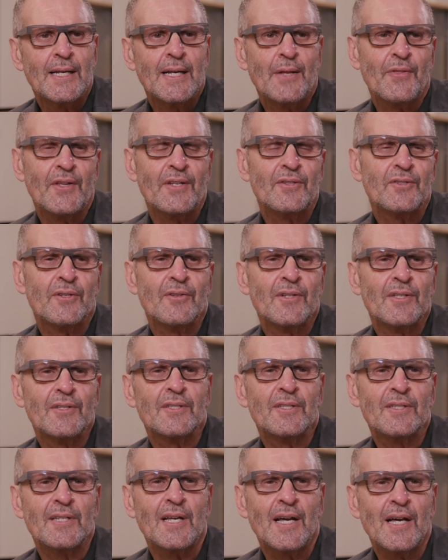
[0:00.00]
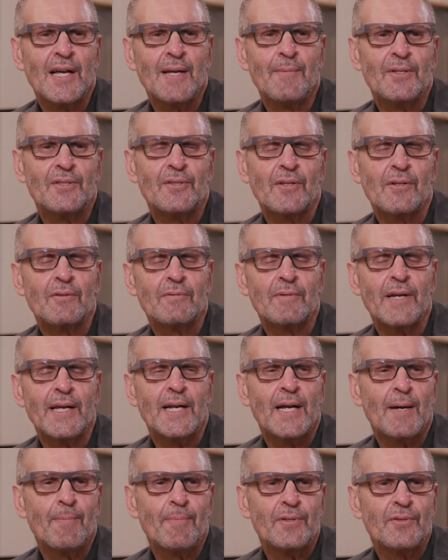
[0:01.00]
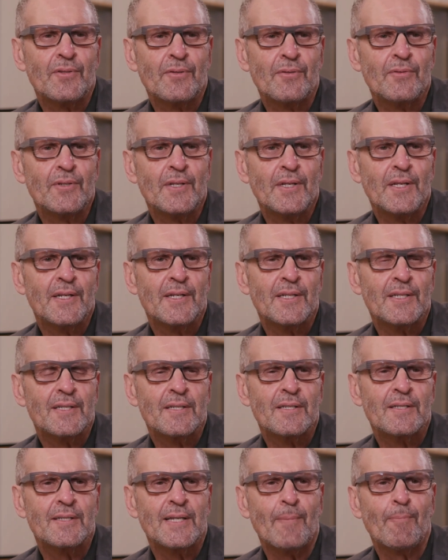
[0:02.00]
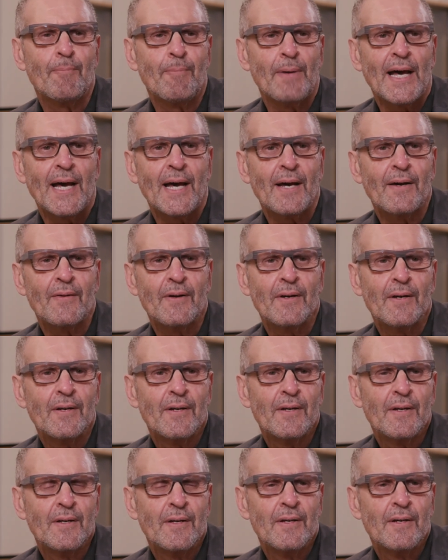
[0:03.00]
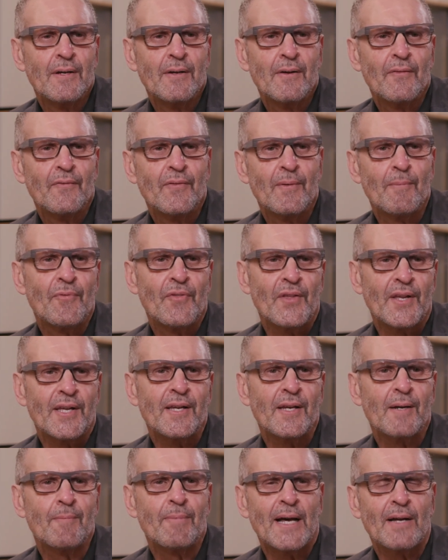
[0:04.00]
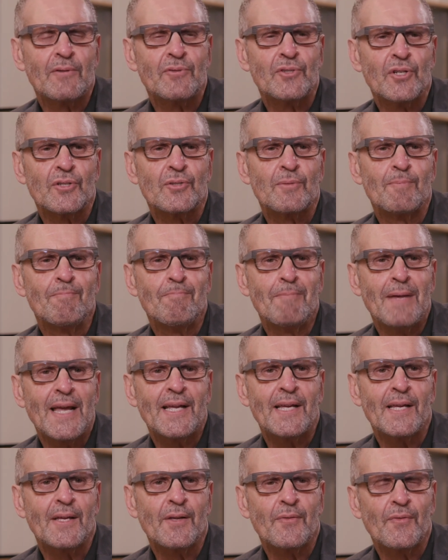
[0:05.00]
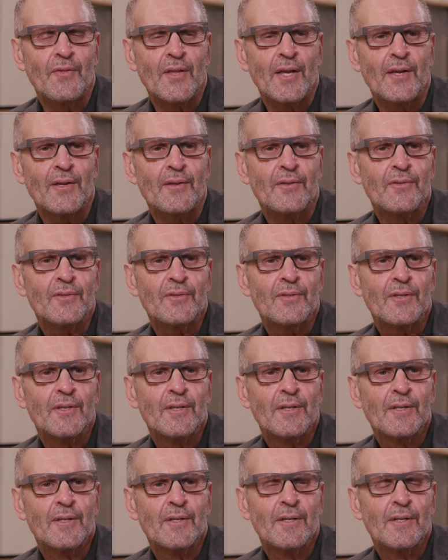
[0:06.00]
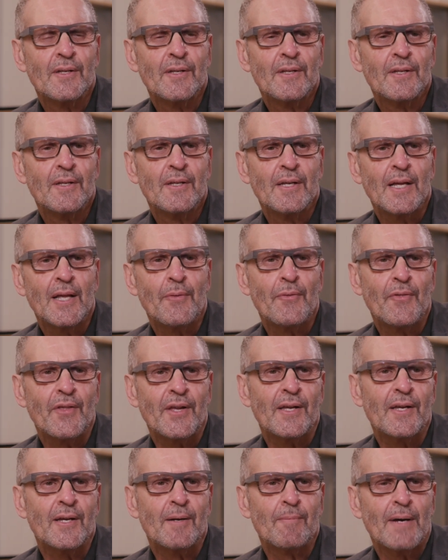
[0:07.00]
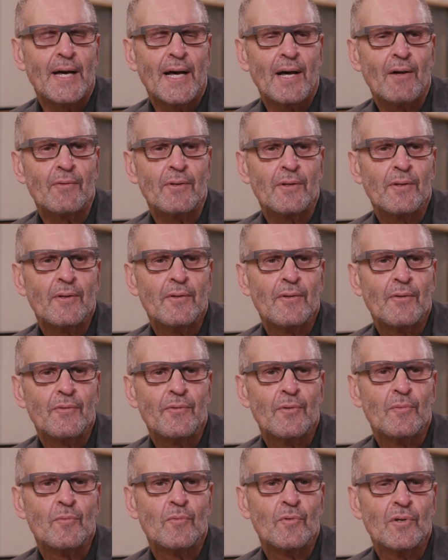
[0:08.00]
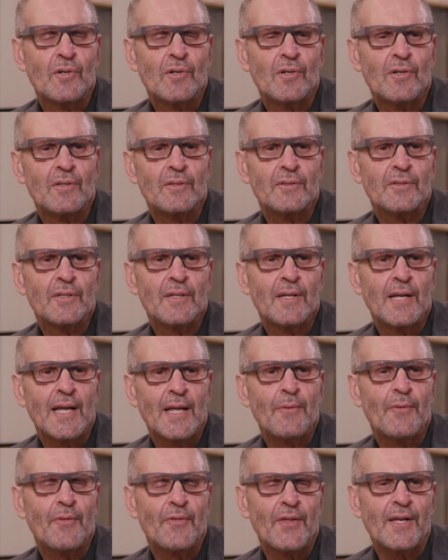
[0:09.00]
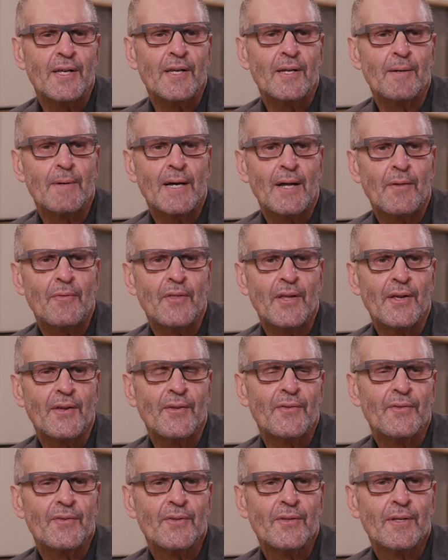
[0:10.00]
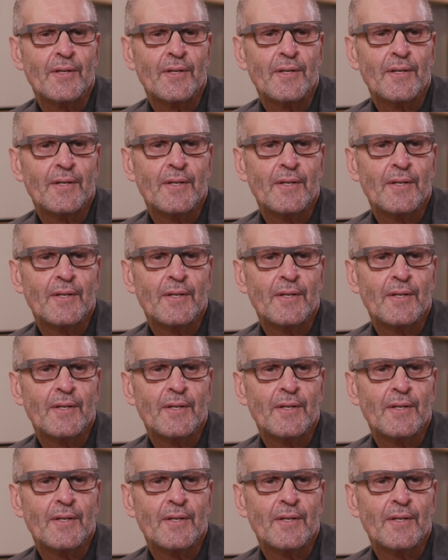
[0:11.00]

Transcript: And I think during this time, it's a great opportunity to step back from thinking about just making things and thinking about the world and thinking about things.